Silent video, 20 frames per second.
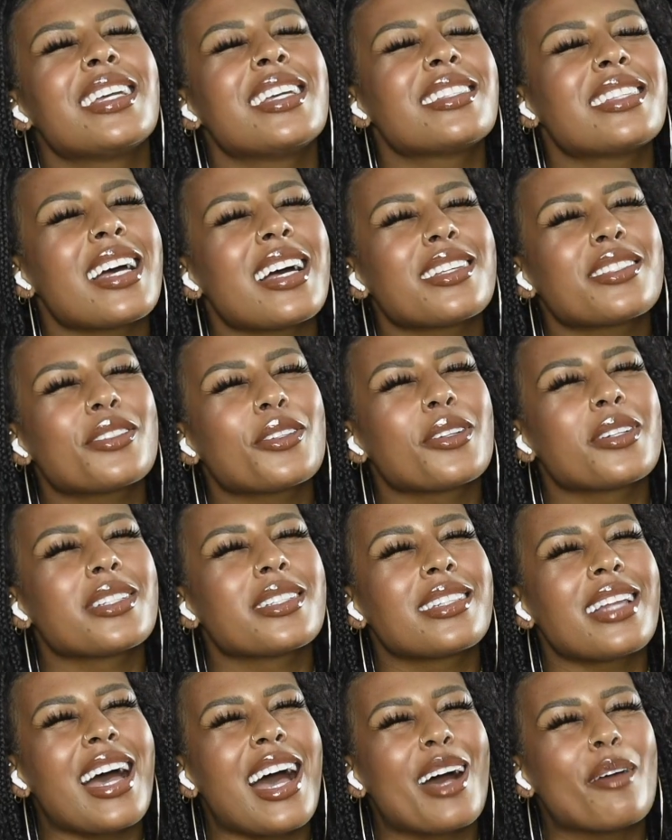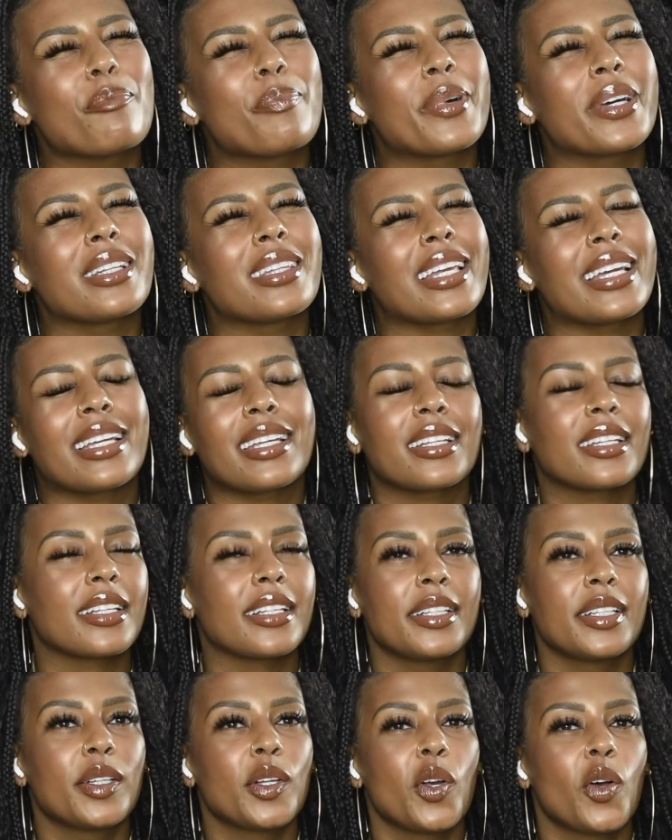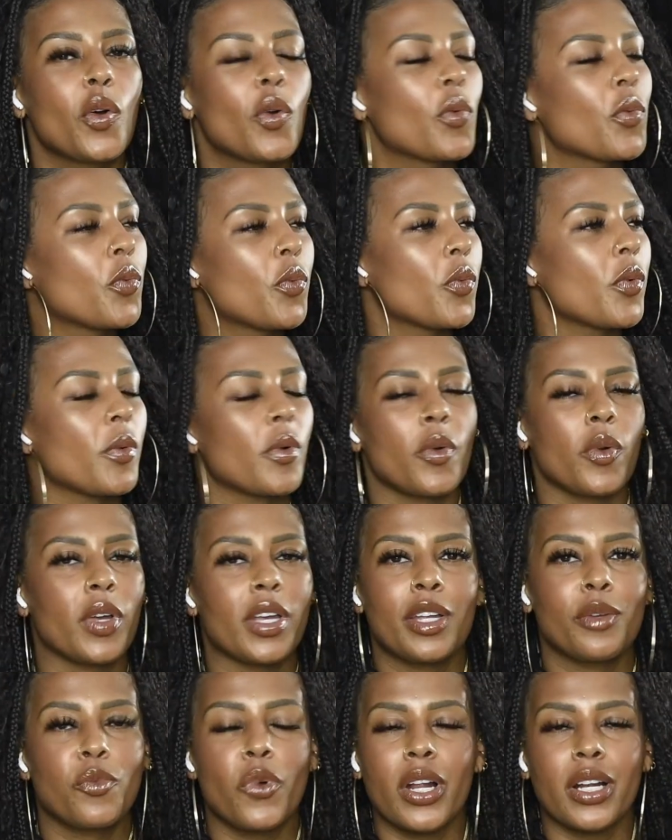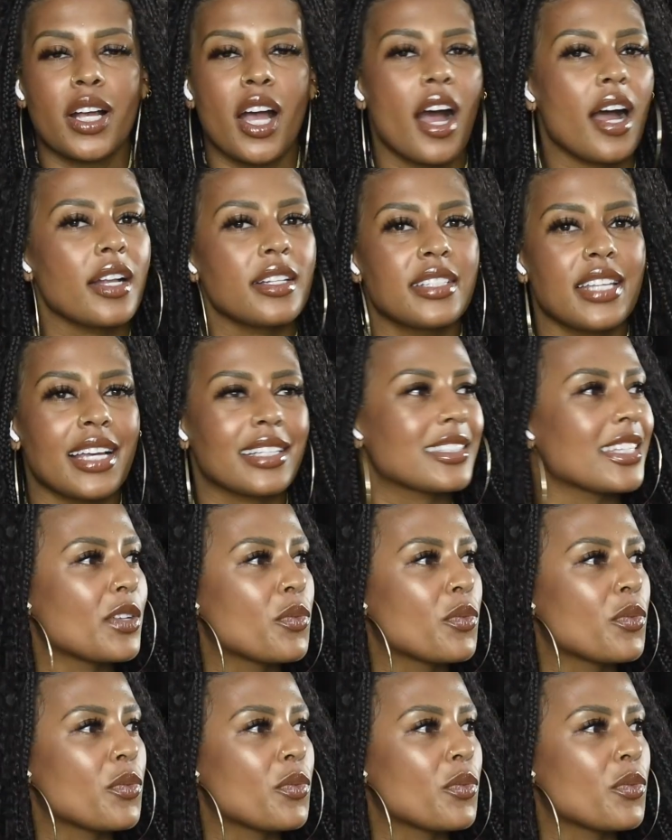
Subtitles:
he's asked her to stop, but like, in what context?